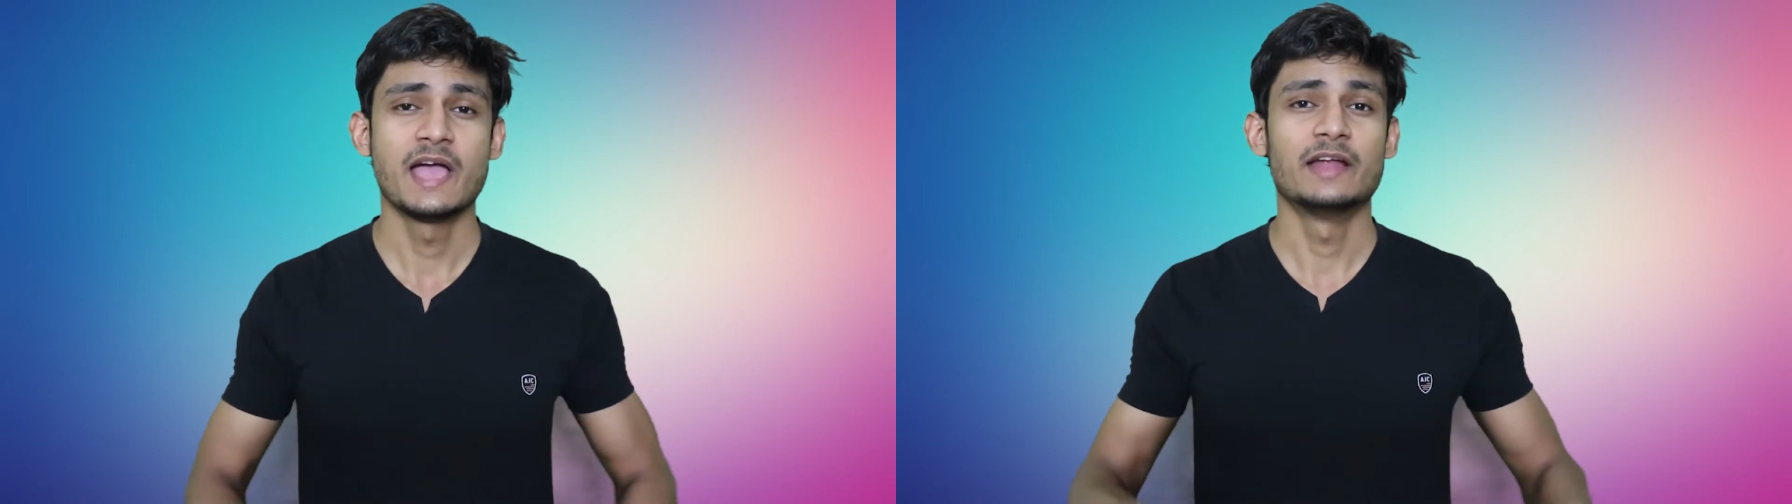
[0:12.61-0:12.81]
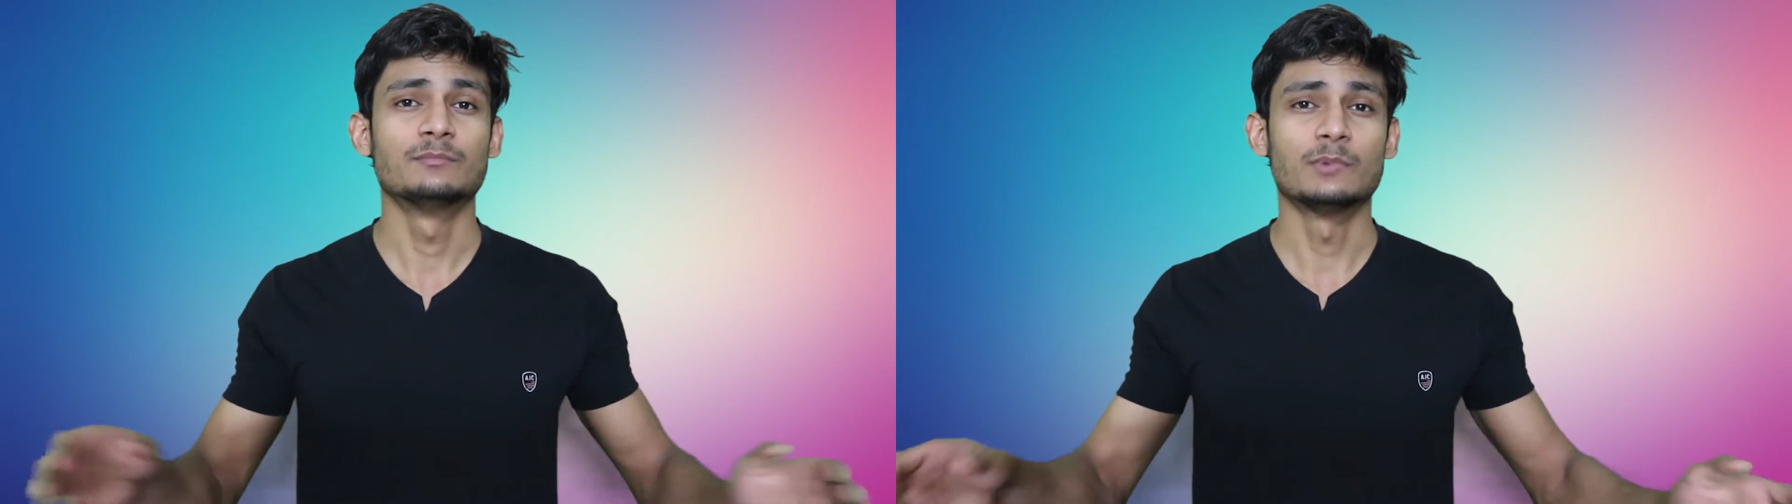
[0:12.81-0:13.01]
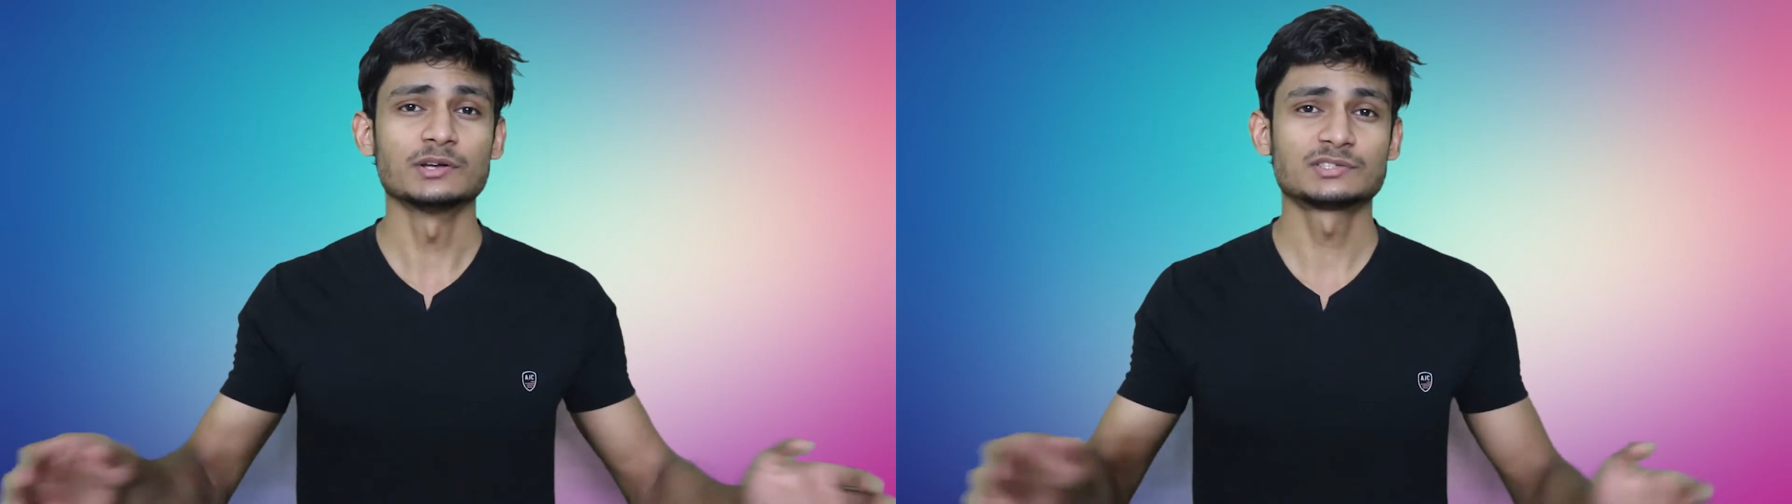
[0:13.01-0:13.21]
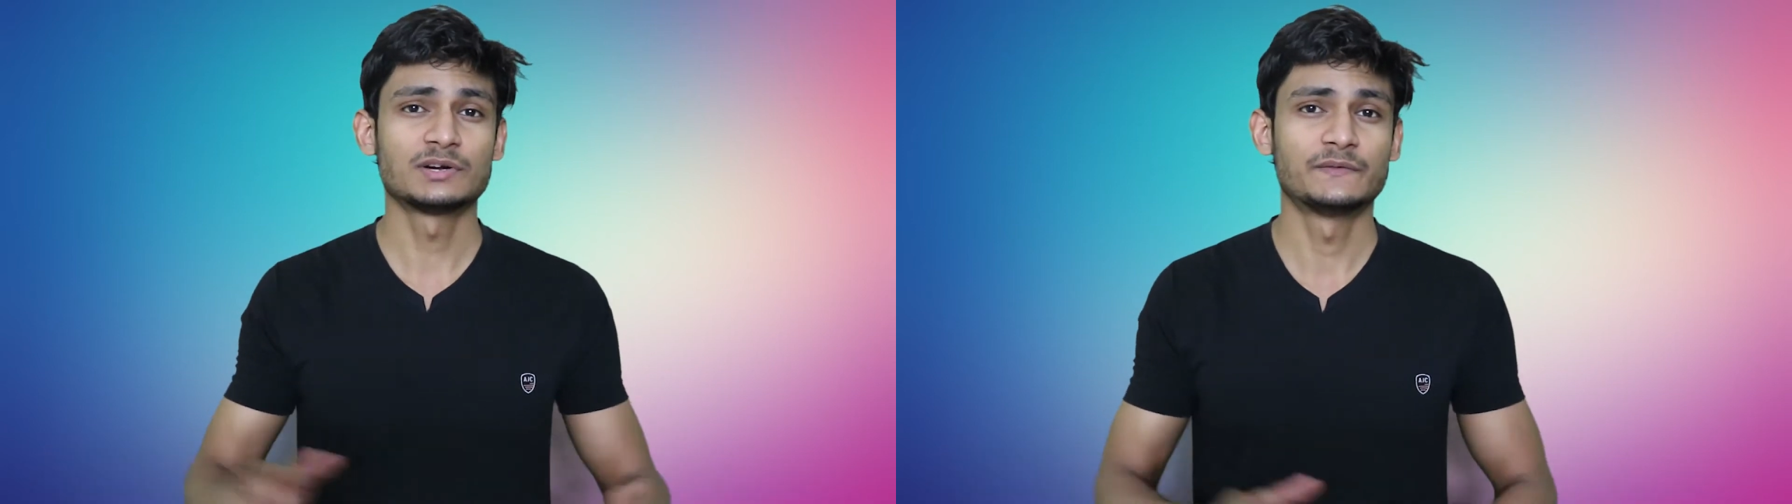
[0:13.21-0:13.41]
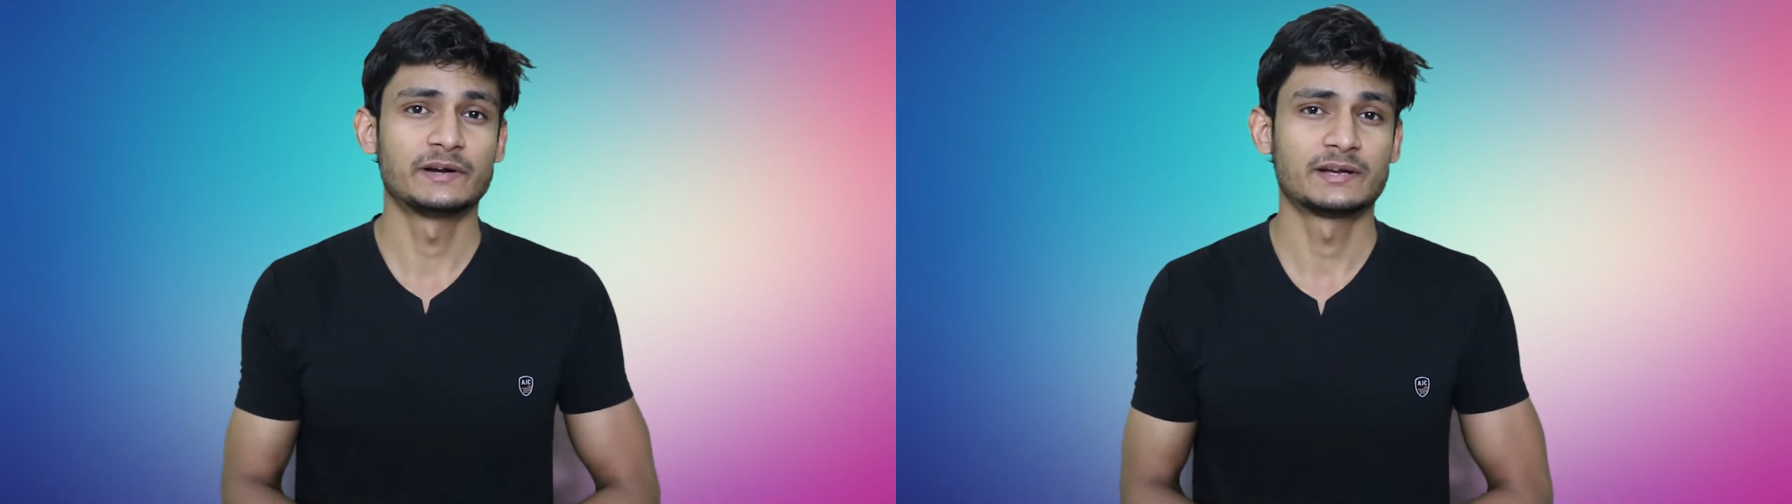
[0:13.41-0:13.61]
and
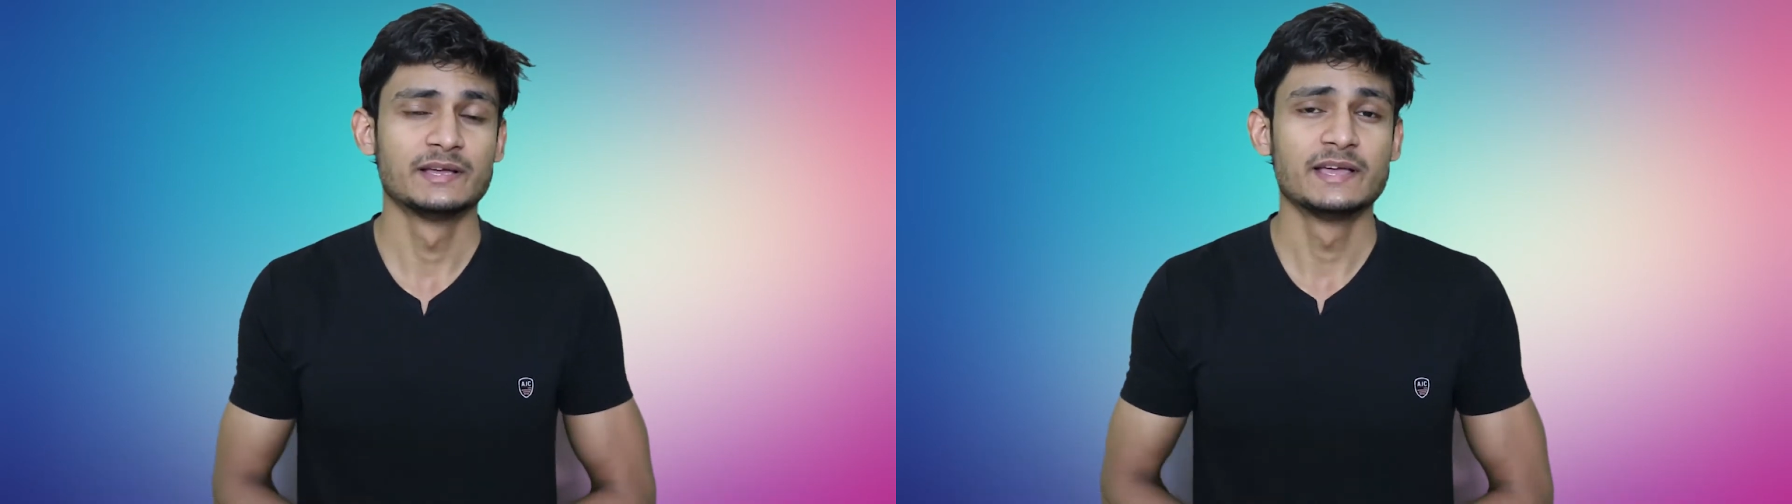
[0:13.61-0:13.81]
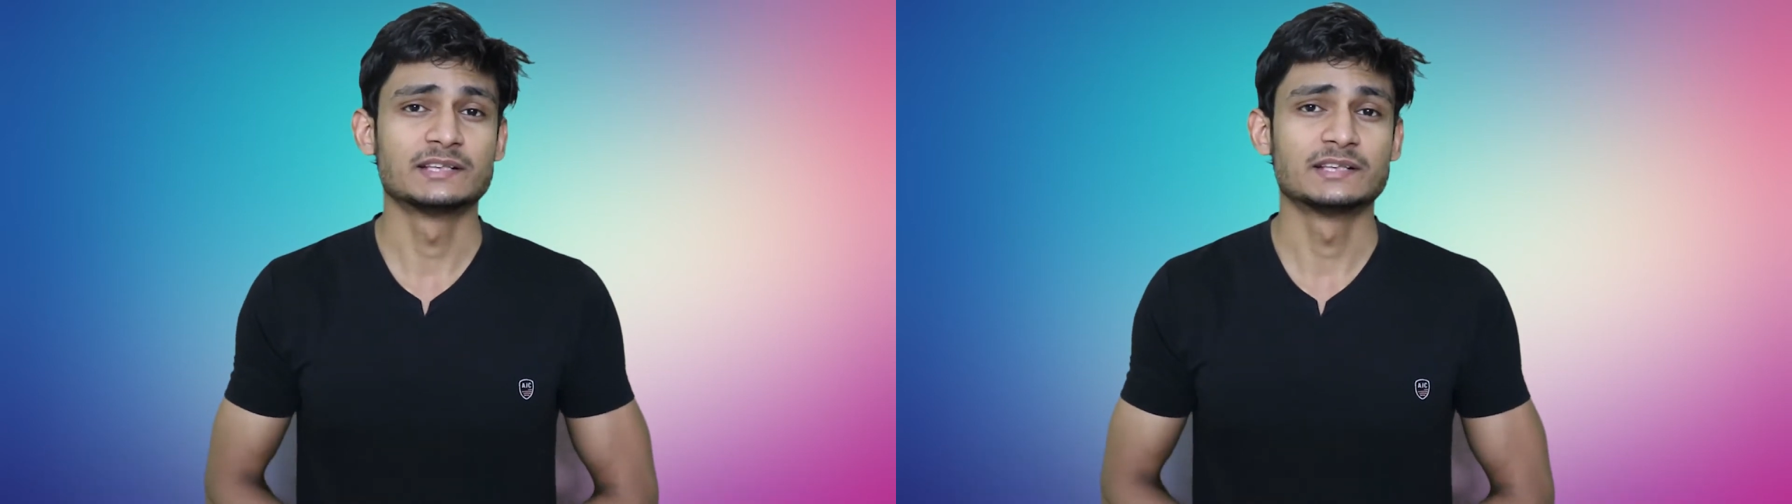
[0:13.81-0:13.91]
most of it